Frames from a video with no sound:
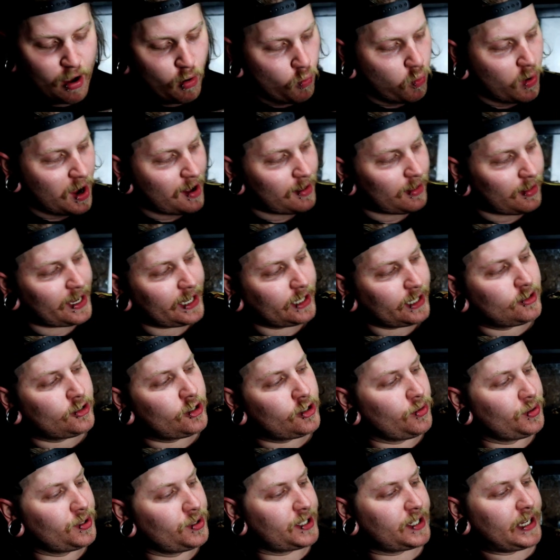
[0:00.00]
Now, while I
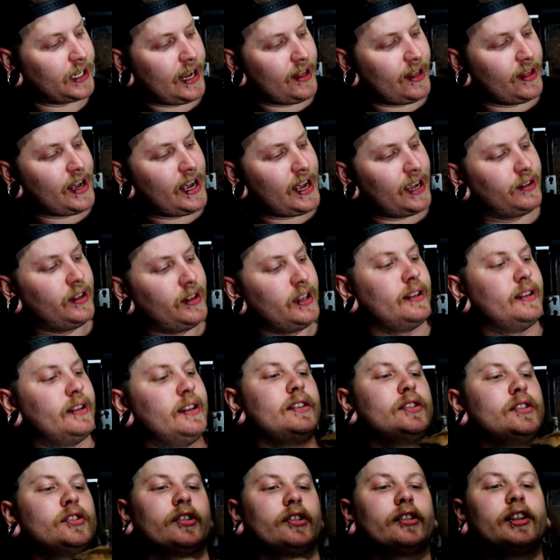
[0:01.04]
do say that I think
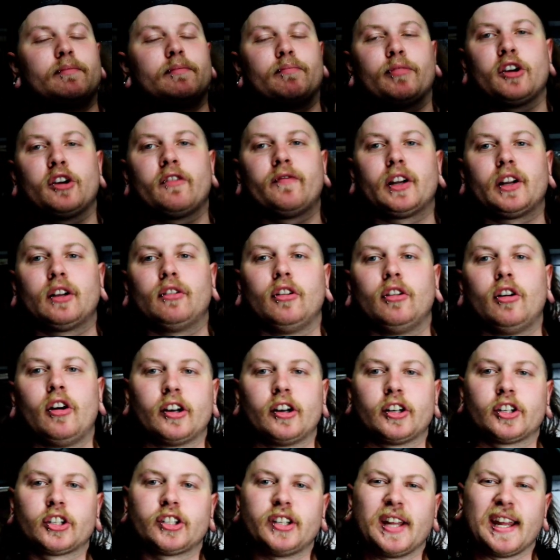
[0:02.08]
these are the perfect
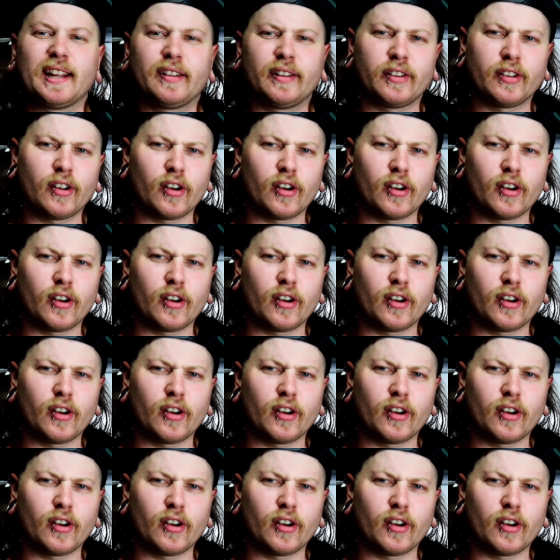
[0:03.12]
large snake,